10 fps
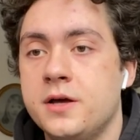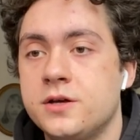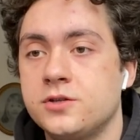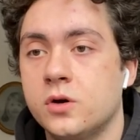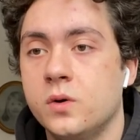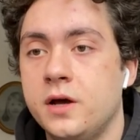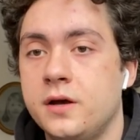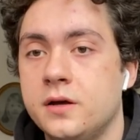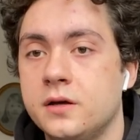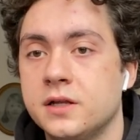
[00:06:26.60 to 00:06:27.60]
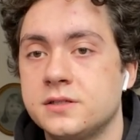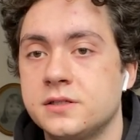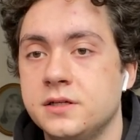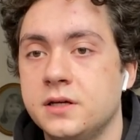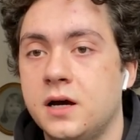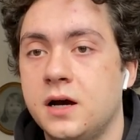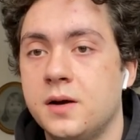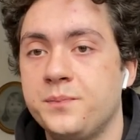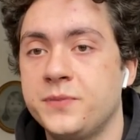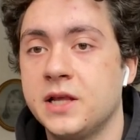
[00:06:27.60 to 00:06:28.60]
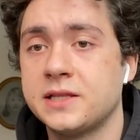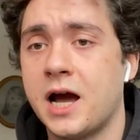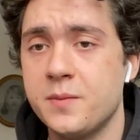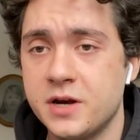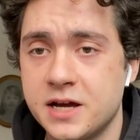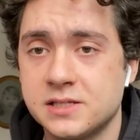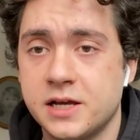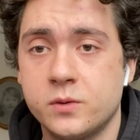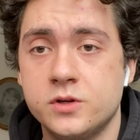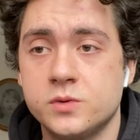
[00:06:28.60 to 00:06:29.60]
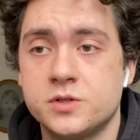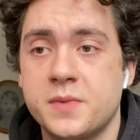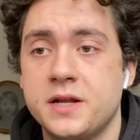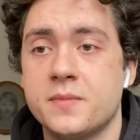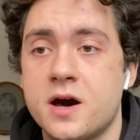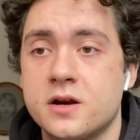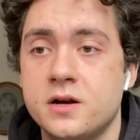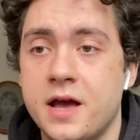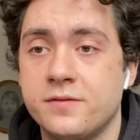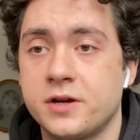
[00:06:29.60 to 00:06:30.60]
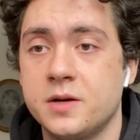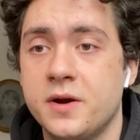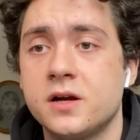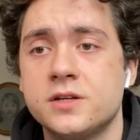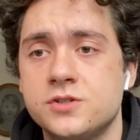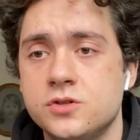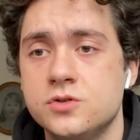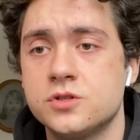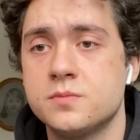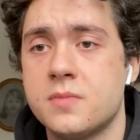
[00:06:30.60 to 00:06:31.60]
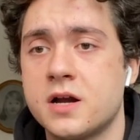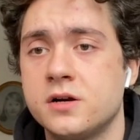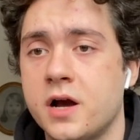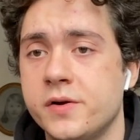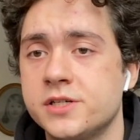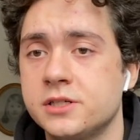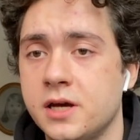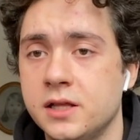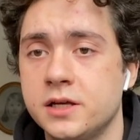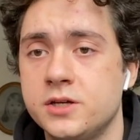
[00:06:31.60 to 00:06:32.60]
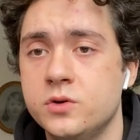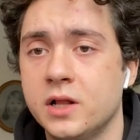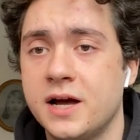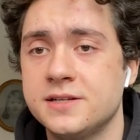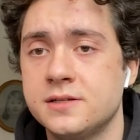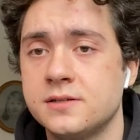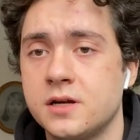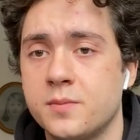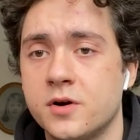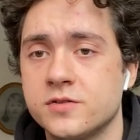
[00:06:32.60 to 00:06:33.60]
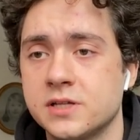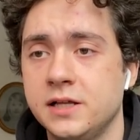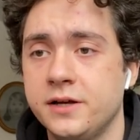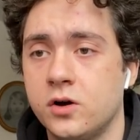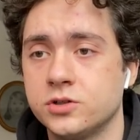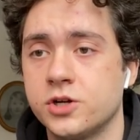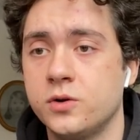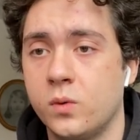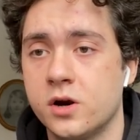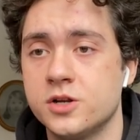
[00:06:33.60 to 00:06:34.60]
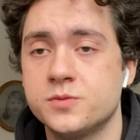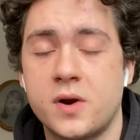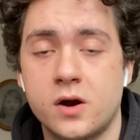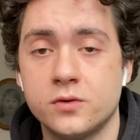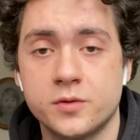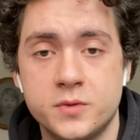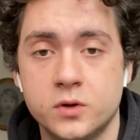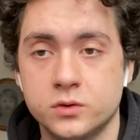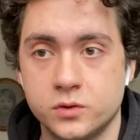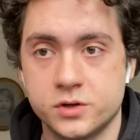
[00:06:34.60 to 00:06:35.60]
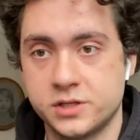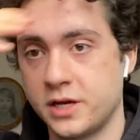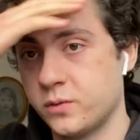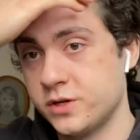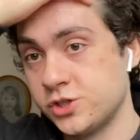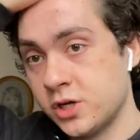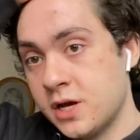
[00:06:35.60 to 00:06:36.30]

So let's see, like the hybridized language which many modern African Americans use, modern Irish and Gaelic utilizes a number of slightly altered words borrowed from the Old Norse language.